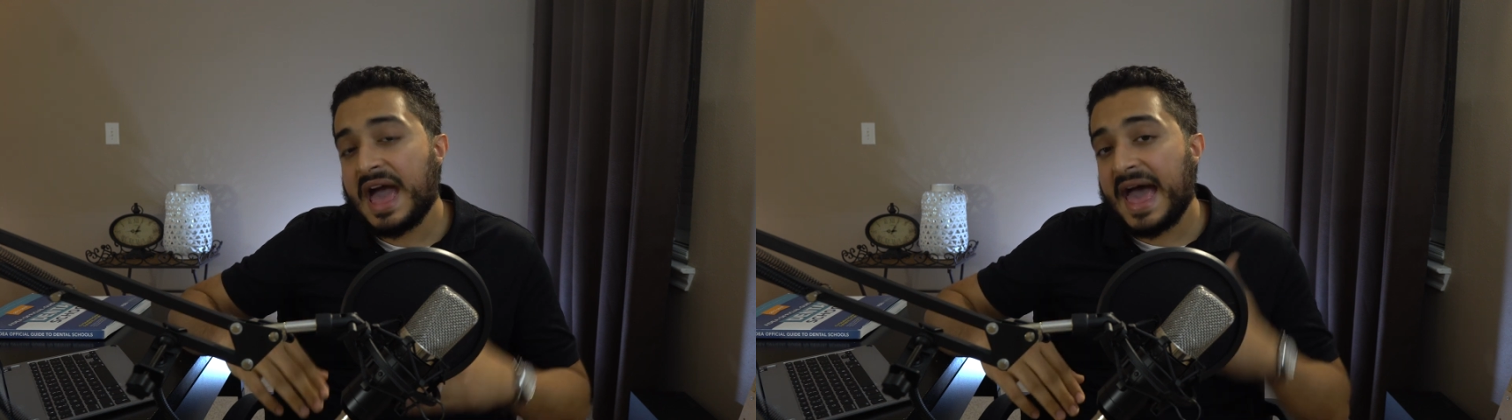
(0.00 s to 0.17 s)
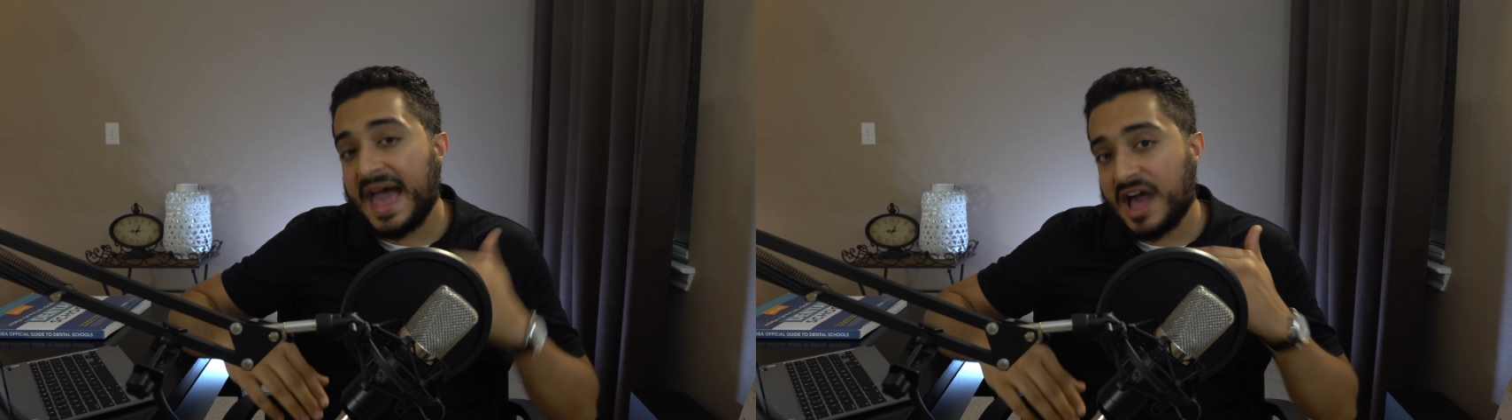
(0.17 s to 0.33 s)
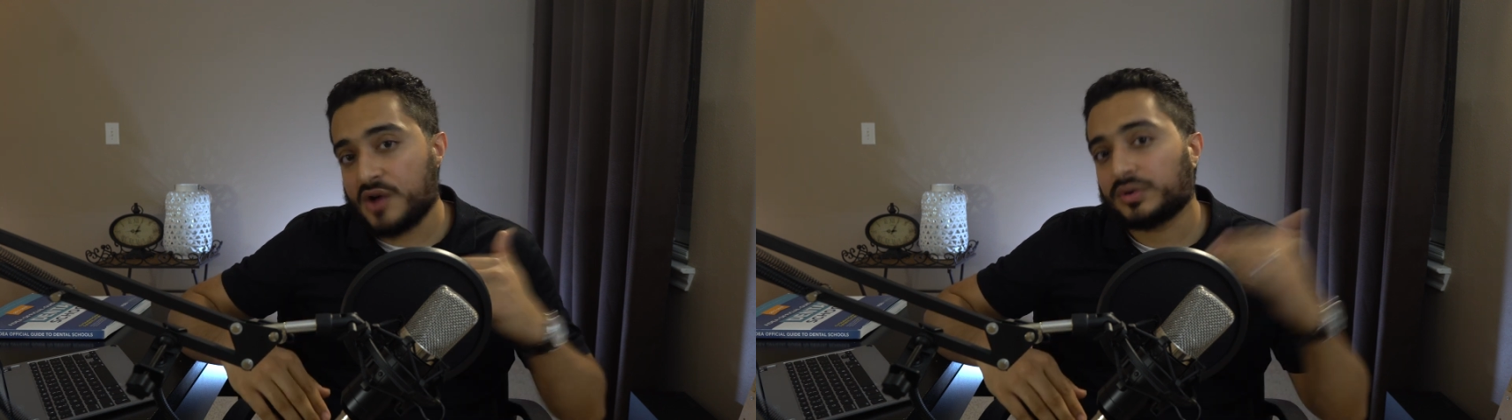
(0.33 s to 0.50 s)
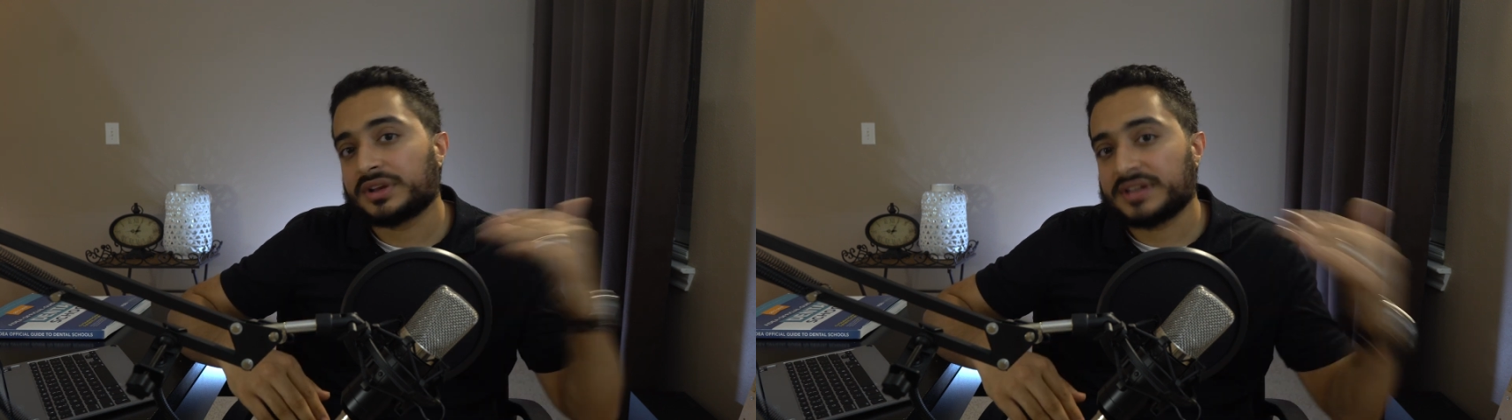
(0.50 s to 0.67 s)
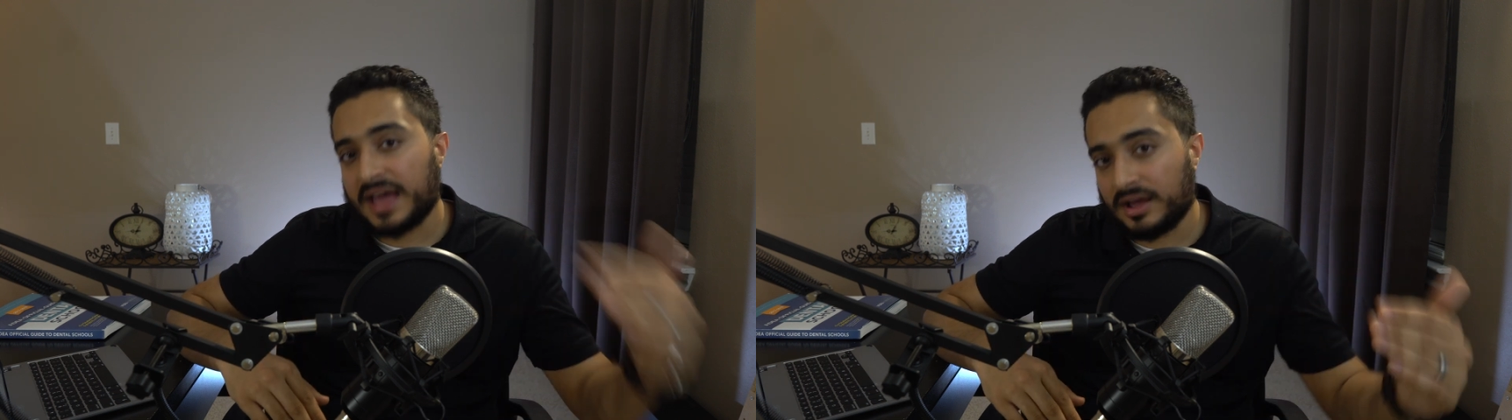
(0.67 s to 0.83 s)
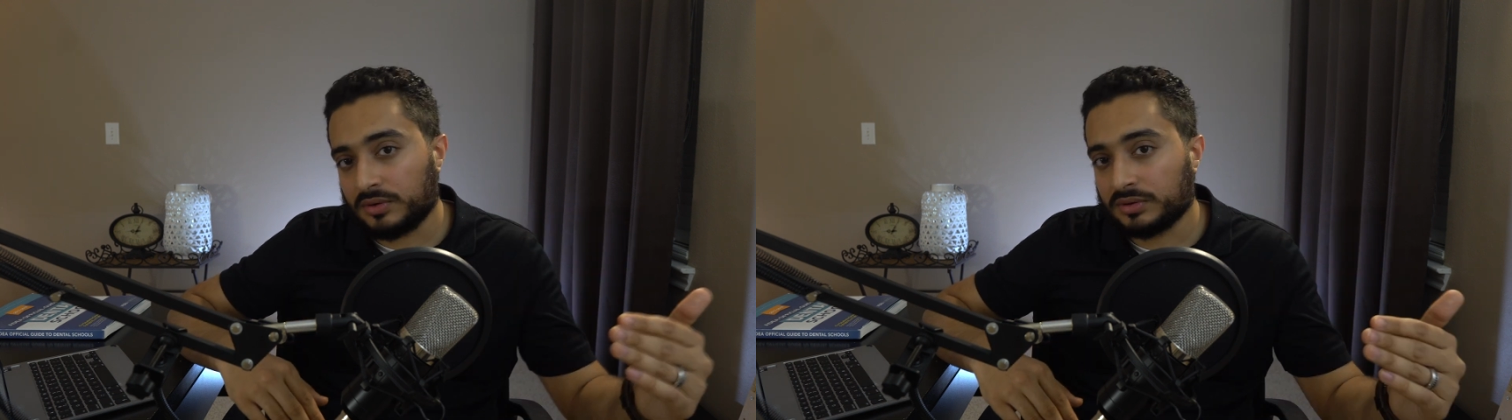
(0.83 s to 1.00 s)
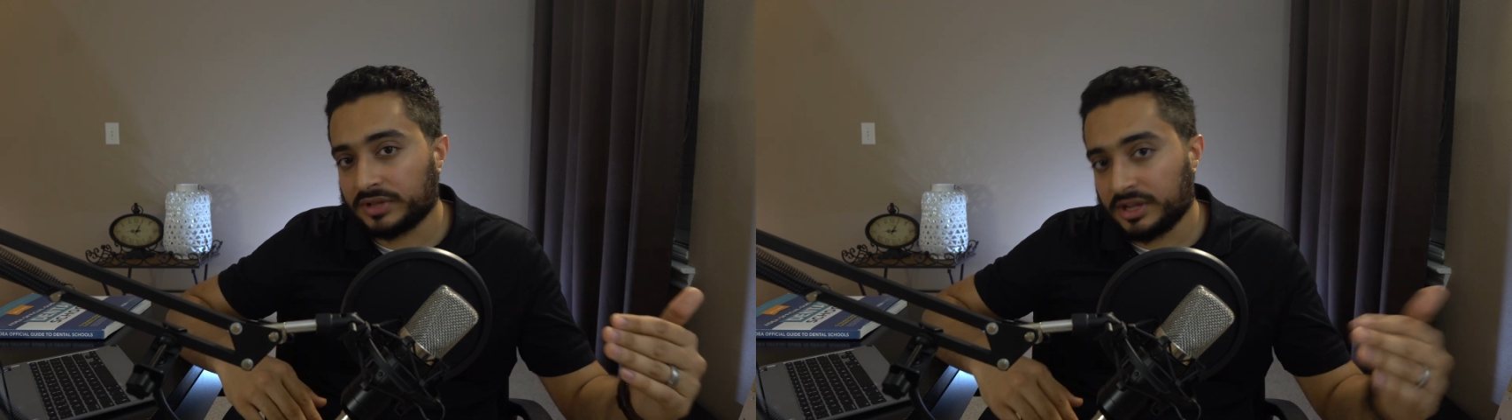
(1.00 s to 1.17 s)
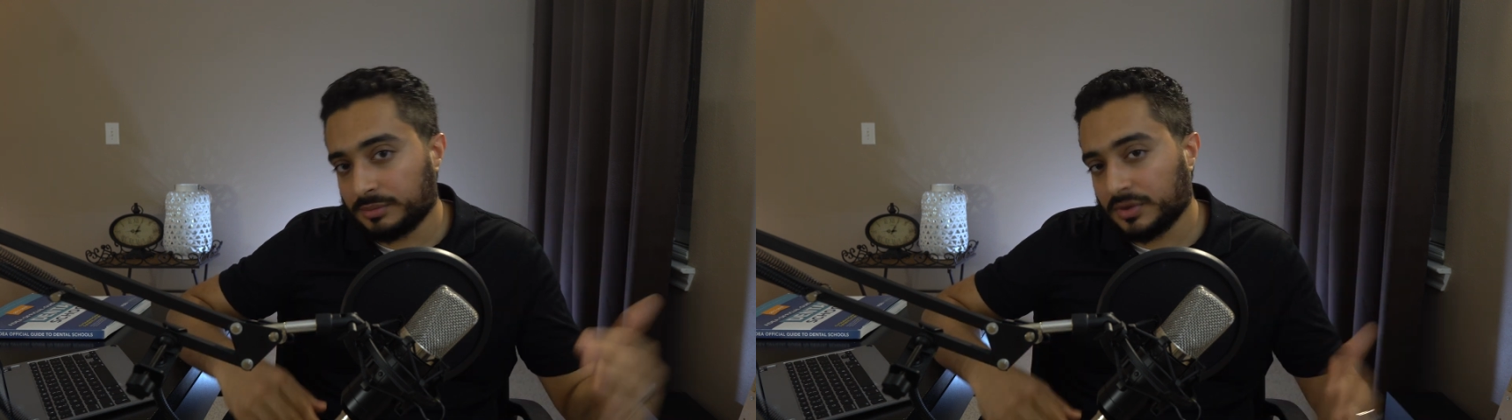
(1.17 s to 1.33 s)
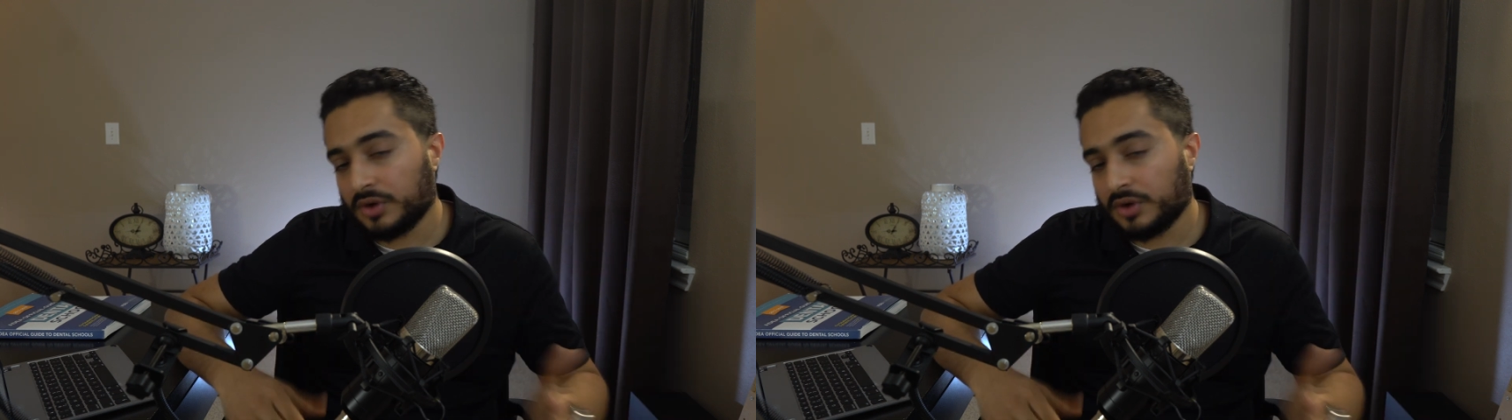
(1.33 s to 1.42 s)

how to tackle them.